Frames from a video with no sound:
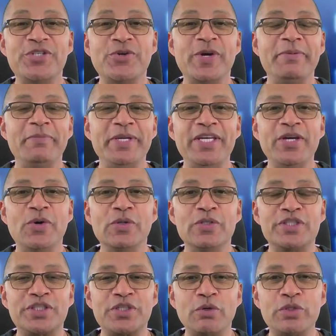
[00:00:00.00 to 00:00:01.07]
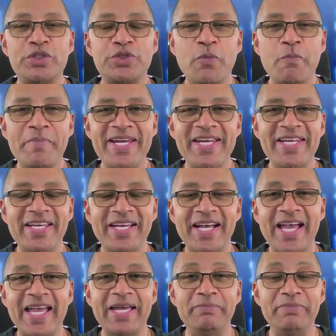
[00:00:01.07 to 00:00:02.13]
Join me on social media.
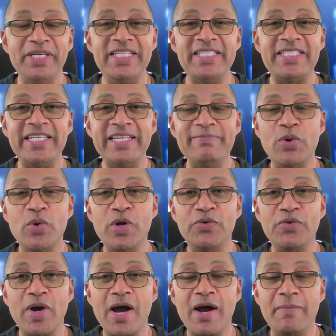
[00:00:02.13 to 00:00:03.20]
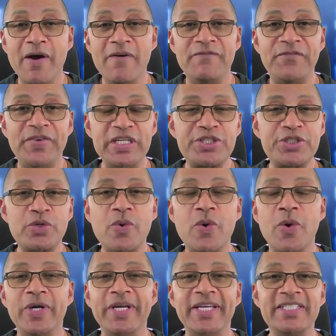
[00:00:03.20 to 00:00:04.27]
I am dcbornrob
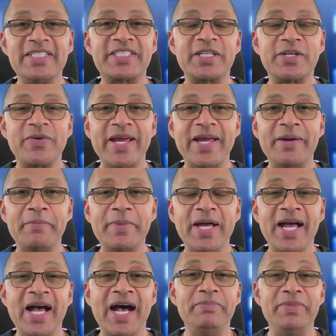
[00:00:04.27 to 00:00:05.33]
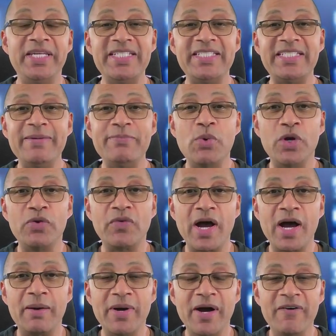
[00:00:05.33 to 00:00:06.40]
official on Instagram. I am
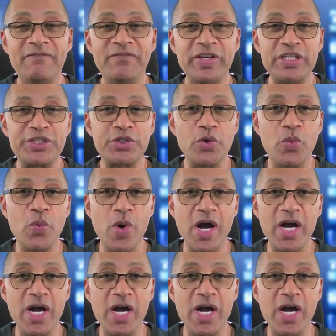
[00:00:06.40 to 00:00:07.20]
dcbornrob official